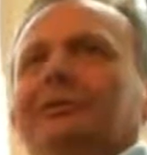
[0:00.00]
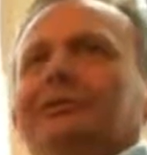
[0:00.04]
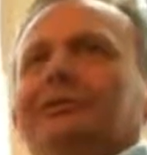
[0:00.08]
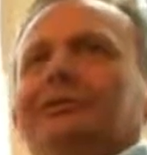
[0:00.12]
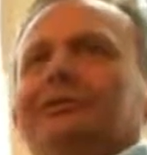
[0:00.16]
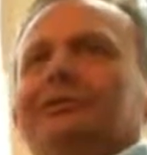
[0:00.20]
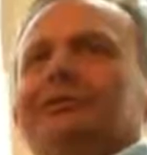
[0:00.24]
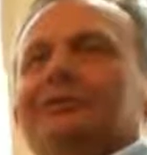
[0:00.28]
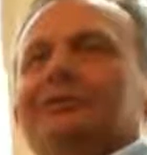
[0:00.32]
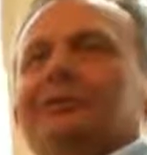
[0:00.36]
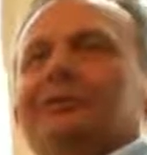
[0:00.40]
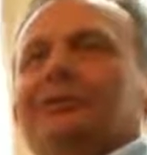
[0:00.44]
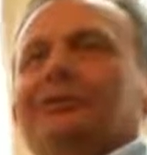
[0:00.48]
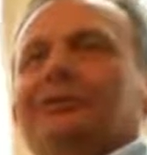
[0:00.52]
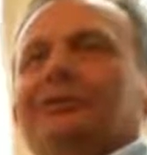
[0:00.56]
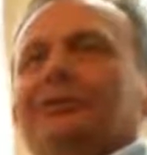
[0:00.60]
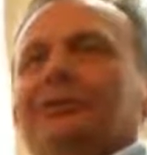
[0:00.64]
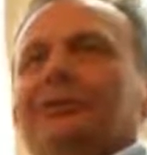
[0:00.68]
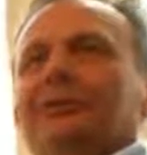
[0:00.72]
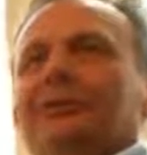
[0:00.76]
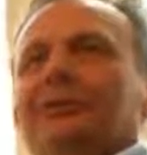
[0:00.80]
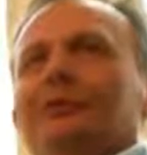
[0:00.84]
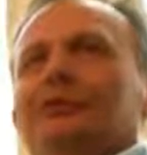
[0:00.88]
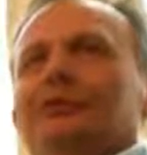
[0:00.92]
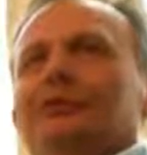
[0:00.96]
So if
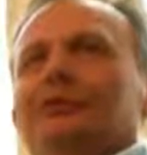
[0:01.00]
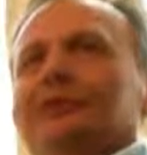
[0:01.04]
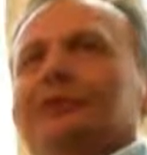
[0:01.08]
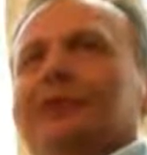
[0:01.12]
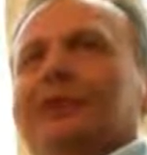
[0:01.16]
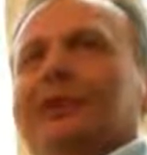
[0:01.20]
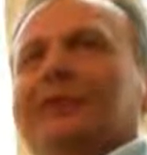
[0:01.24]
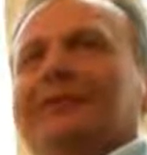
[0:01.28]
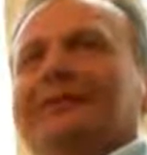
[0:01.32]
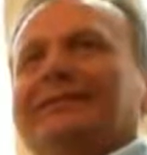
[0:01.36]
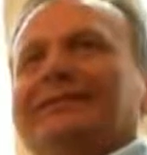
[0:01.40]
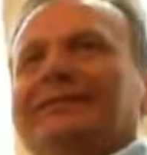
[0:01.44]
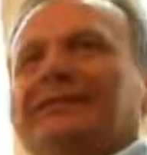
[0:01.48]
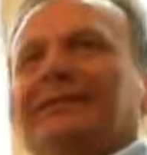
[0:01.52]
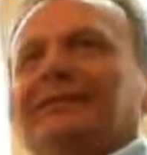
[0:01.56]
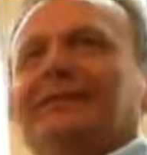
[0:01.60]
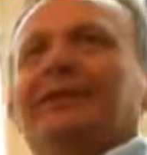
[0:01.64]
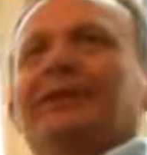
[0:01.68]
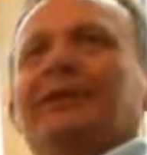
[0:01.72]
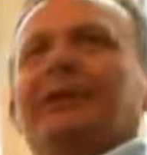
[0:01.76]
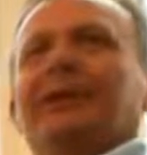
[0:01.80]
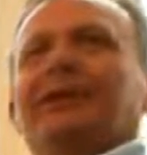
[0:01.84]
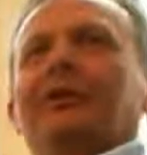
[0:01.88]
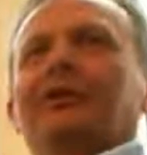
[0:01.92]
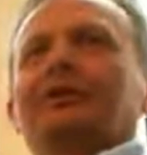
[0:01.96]
you use
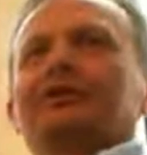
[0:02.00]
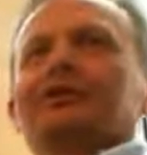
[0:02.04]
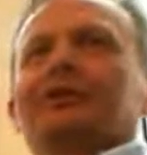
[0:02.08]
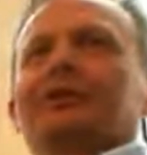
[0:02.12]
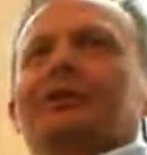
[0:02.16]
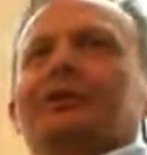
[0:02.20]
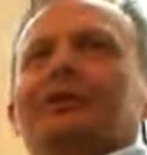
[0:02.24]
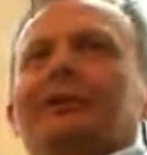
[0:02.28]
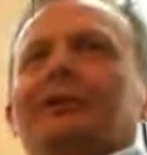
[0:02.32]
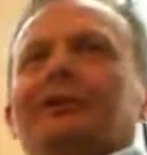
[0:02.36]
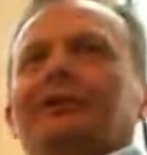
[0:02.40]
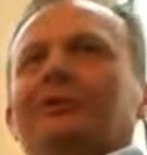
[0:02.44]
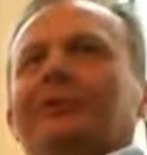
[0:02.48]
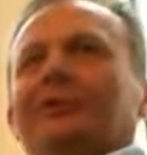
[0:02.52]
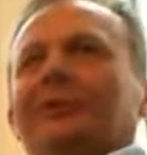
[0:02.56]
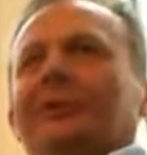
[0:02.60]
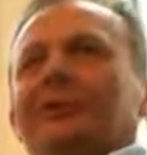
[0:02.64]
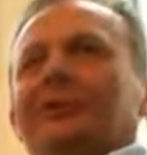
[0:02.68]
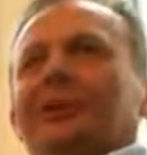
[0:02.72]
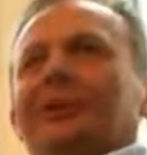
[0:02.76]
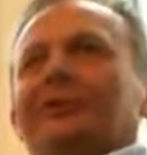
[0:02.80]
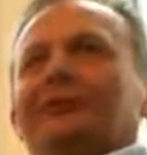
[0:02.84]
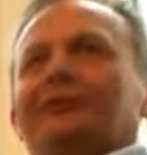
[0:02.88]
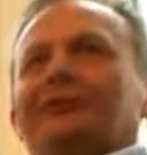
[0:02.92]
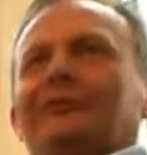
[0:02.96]
ternary logic, then you can
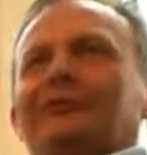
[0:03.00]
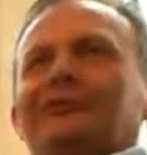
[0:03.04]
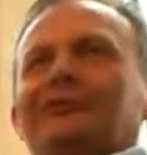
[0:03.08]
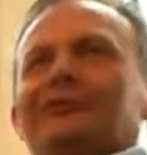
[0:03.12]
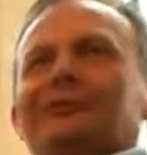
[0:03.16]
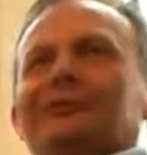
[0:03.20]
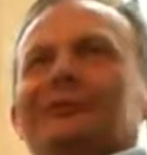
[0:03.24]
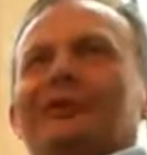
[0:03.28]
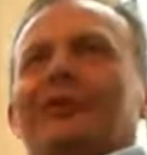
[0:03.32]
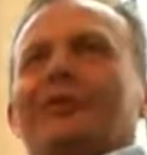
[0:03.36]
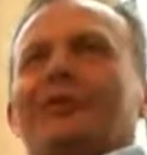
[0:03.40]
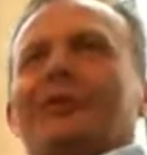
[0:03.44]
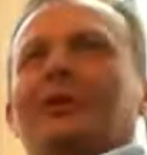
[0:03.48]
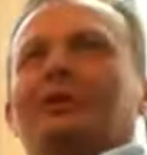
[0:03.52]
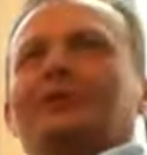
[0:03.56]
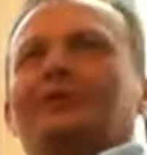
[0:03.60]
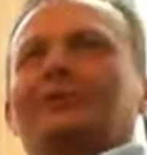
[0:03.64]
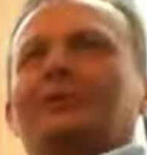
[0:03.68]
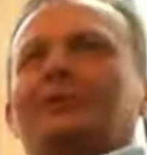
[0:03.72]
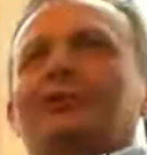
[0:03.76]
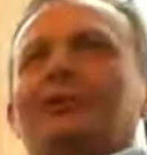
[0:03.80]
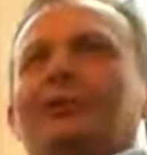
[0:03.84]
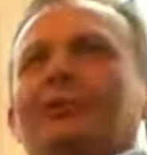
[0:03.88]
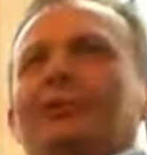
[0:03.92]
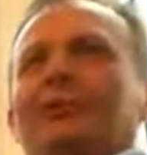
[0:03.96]
have 0, 1,
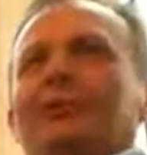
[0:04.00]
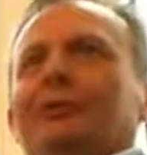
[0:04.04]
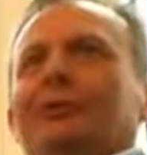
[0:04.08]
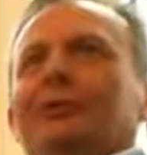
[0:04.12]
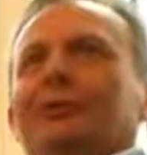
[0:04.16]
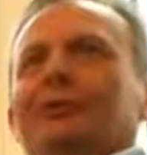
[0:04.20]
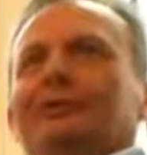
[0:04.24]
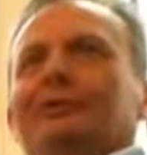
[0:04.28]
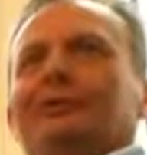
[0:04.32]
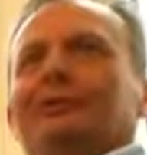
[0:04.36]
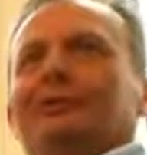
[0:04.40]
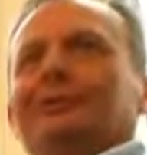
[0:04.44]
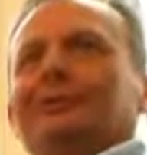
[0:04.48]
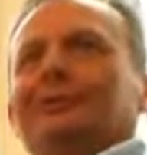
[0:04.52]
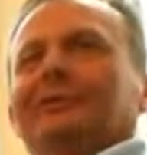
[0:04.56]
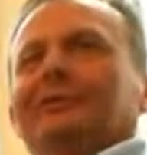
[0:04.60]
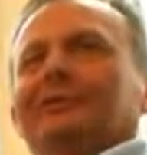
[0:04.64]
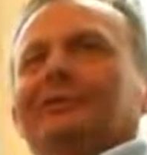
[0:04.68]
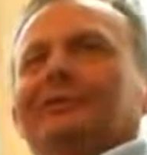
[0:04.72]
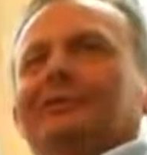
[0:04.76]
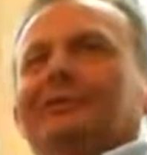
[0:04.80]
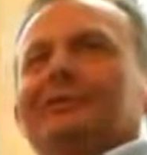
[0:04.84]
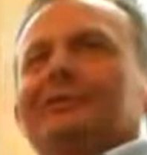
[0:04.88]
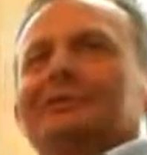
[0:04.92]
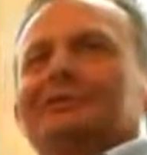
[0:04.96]
2. Mm
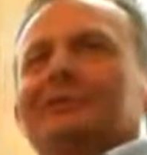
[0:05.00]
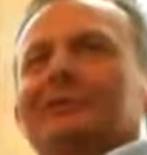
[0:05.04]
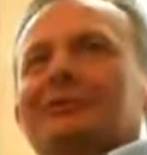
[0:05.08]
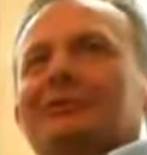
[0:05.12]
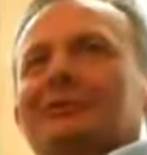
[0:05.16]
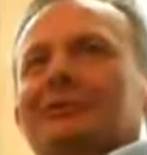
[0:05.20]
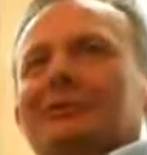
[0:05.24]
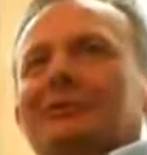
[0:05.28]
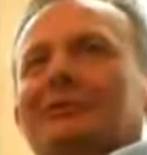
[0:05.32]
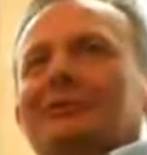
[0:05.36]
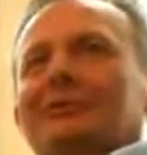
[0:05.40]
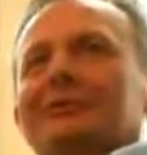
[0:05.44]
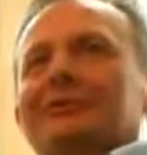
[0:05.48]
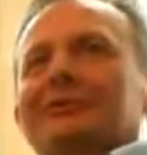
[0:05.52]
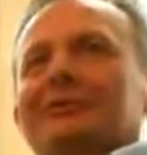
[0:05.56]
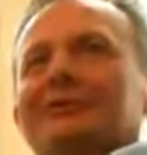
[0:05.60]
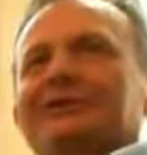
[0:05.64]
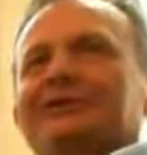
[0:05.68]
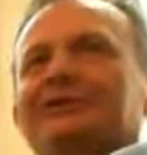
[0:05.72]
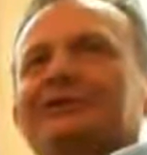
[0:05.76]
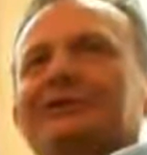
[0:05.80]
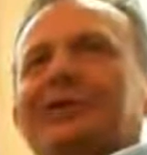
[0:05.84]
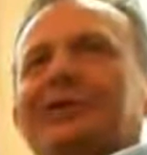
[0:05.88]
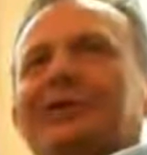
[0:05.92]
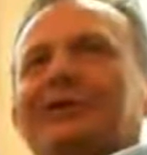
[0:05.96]
So hmm.
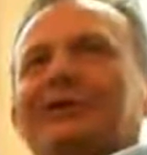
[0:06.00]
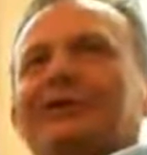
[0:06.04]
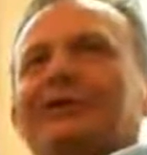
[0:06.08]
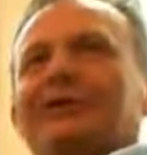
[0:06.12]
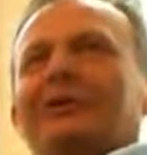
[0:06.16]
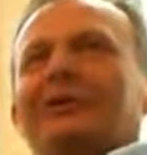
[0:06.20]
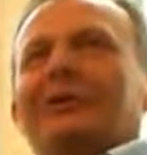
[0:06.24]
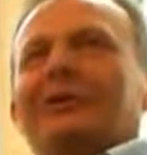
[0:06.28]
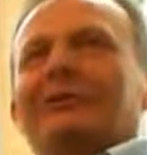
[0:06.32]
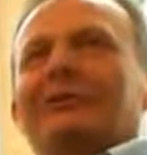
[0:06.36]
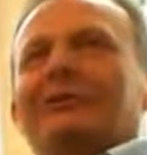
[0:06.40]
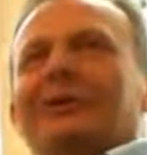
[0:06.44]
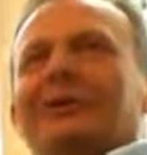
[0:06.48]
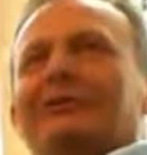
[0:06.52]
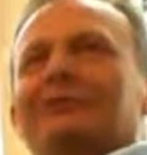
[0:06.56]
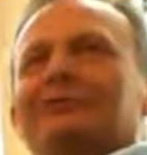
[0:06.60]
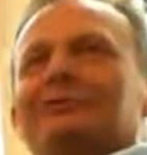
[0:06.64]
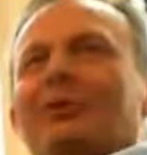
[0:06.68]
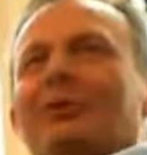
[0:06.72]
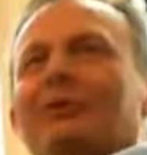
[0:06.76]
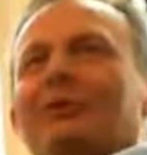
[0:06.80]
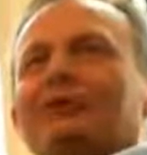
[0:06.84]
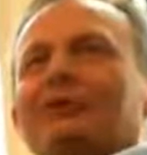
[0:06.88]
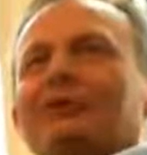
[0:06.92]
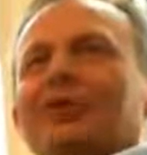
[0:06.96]
since we are talking about
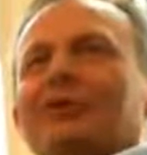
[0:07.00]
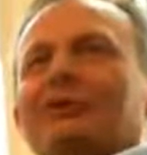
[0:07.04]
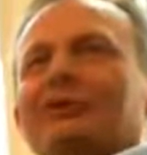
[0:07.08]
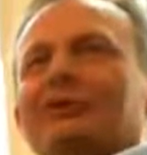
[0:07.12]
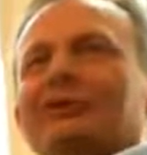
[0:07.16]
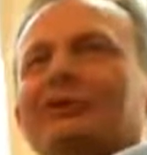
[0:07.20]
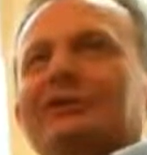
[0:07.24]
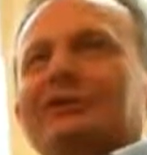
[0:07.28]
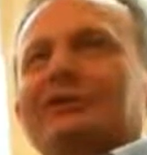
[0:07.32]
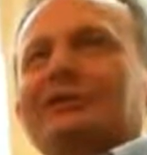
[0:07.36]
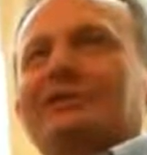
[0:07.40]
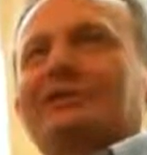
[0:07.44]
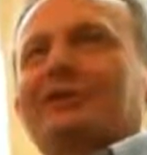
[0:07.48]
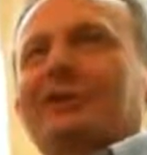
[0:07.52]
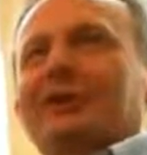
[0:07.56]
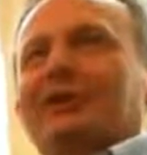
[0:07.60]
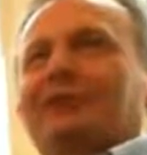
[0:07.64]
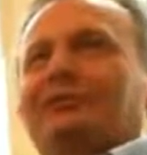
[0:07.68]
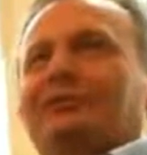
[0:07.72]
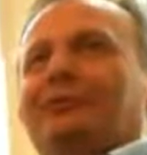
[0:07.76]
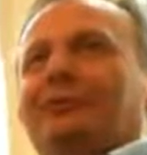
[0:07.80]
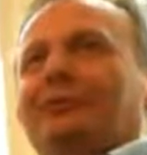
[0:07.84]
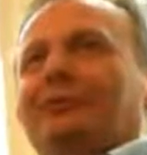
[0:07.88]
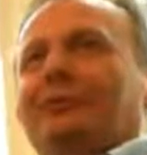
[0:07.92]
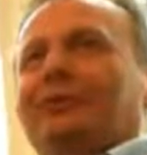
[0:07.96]
small changes,
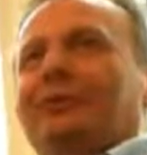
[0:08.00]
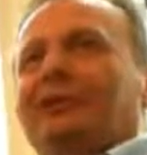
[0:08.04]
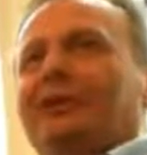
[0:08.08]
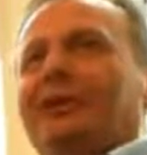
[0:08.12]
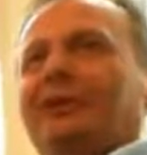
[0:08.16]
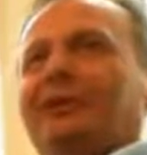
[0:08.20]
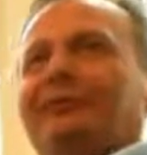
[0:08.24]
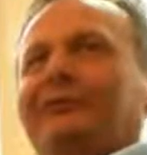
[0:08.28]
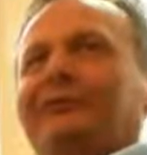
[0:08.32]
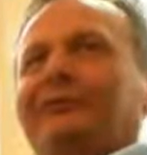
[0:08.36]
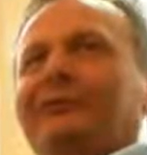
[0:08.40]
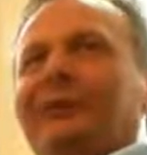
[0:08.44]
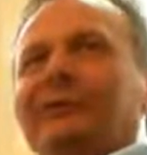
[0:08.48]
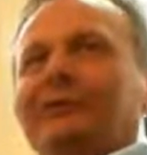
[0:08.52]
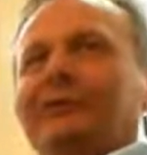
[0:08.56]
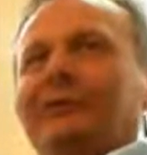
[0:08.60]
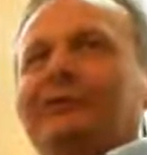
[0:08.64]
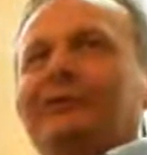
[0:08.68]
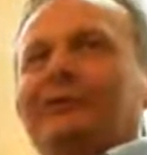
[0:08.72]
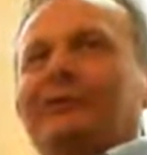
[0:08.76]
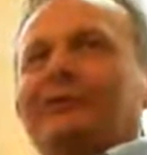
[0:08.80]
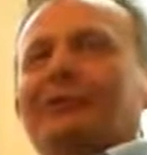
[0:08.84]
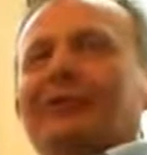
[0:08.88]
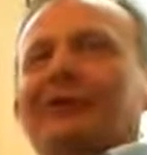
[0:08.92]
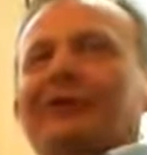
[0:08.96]
that will be enough. Then we
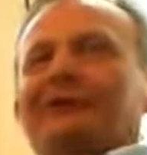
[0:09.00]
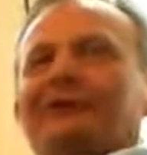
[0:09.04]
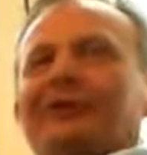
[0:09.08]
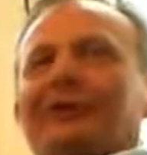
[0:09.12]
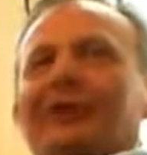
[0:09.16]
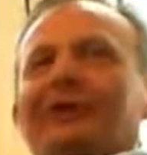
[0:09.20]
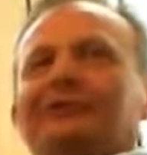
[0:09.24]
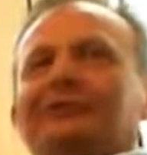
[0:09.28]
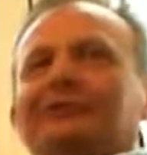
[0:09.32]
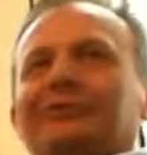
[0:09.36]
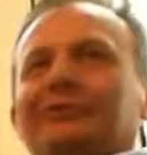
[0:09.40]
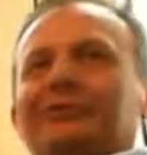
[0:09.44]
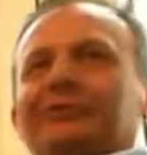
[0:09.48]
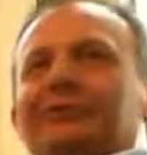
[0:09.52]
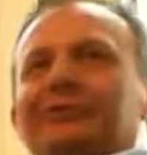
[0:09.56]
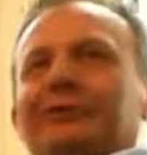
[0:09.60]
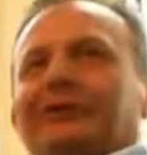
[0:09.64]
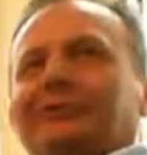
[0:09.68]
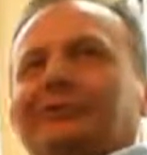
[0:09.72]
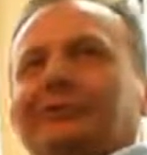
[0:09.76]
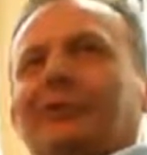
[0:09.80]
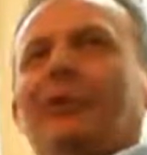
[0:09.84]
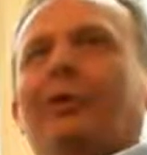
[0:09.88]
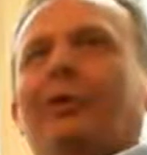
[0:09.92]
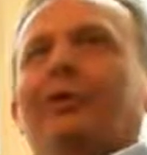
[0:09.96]
don't have counters
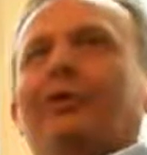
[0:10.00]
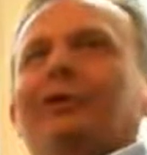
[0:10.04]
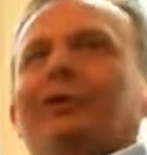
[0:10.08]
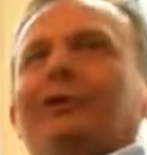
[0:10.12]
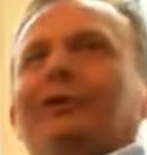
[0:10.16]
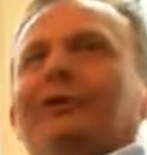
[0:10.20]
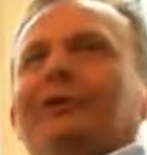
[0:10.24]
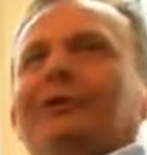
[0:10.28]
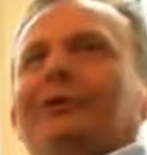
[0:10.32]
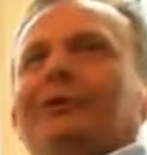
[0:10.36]
at all.